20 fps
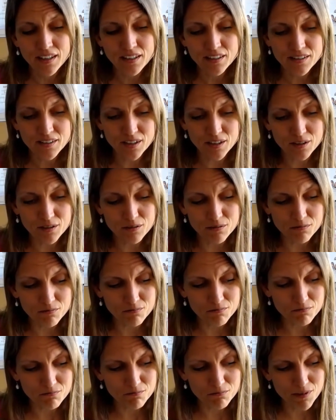So
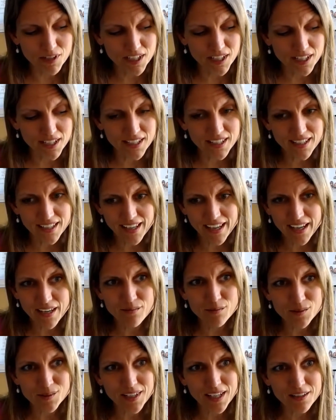we
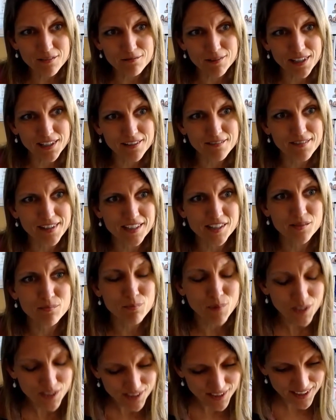aim to get rid of as
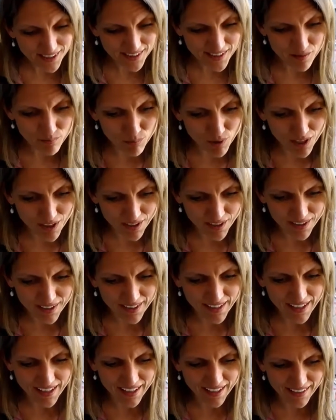much of the
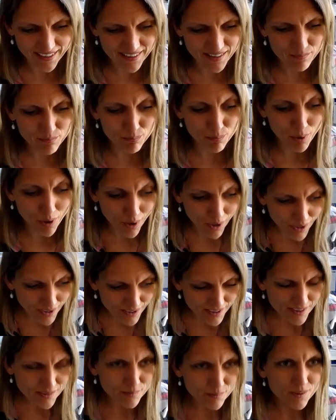blood as
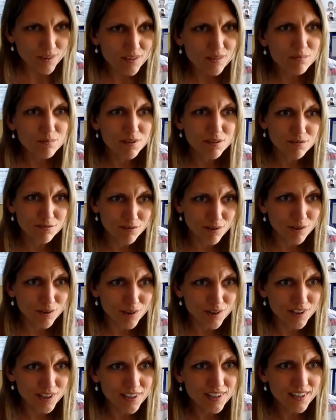possible
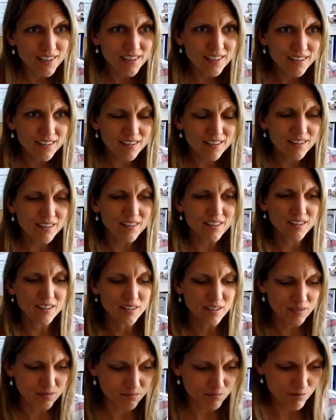before
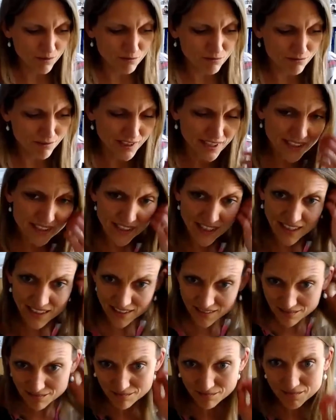
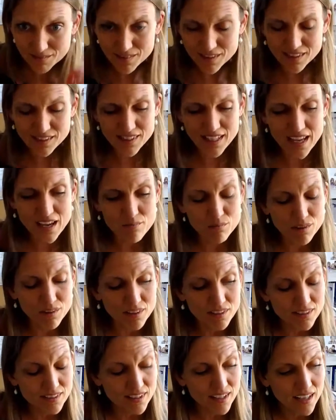freezing the
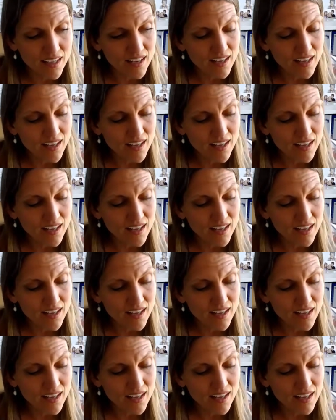samples.